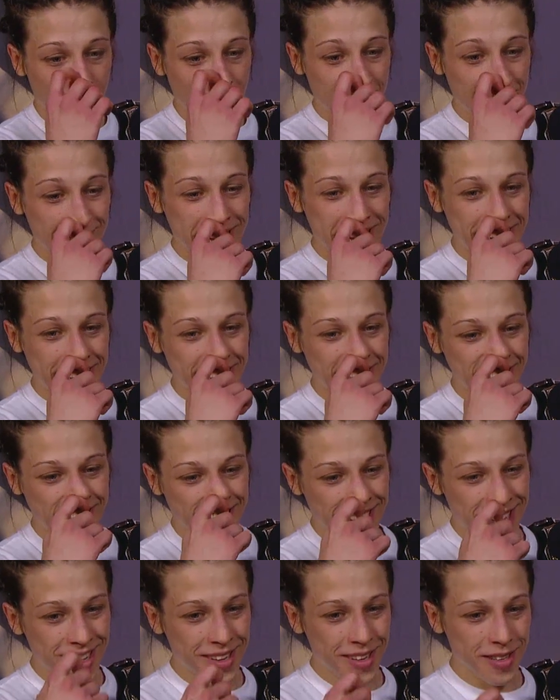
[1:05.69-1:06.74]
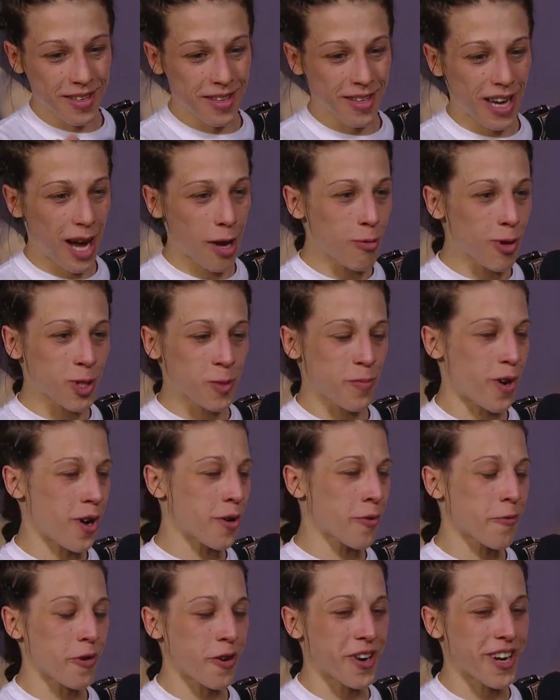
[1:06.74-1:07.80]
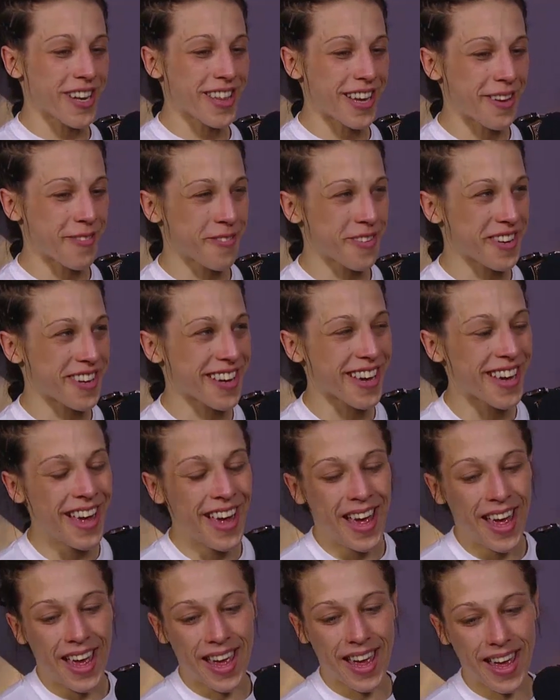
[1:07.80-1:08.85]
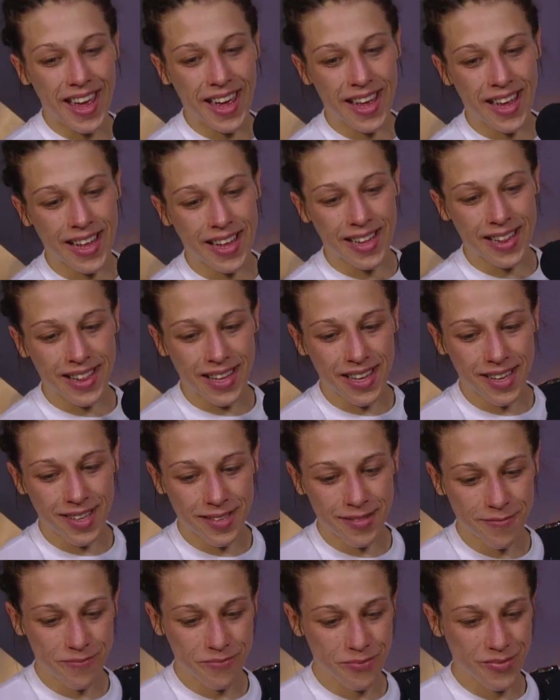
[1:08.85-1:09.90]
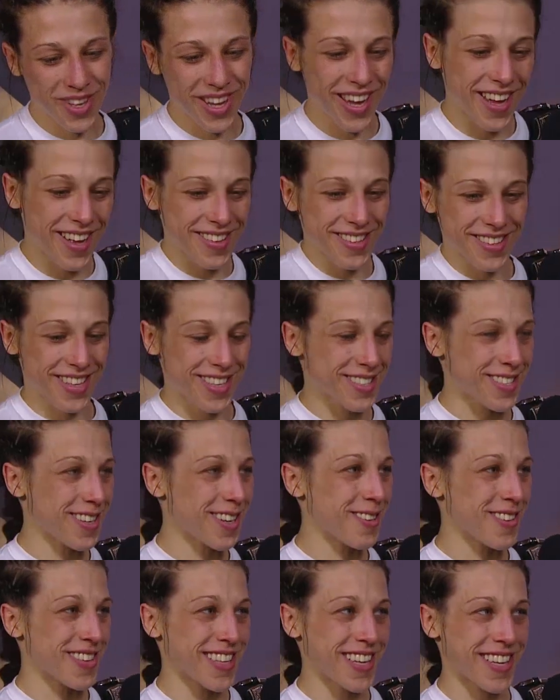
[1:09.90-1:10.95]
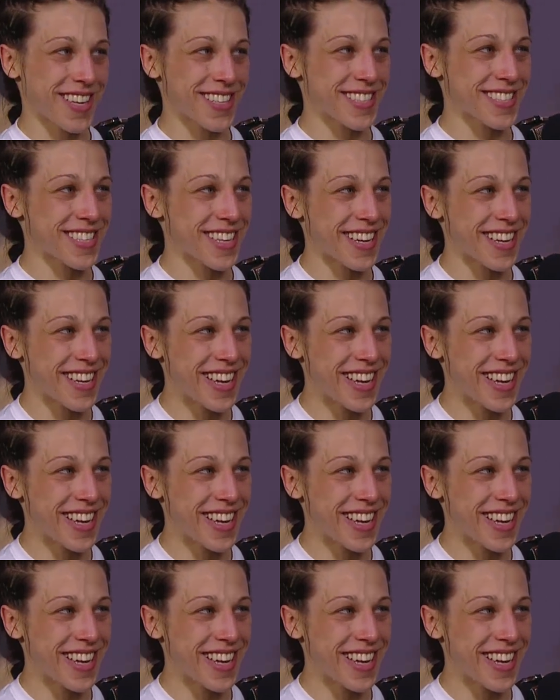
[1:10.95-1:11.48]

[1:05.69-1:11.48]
Uh, I was born for it, I think. And yeah, that's all what I can say.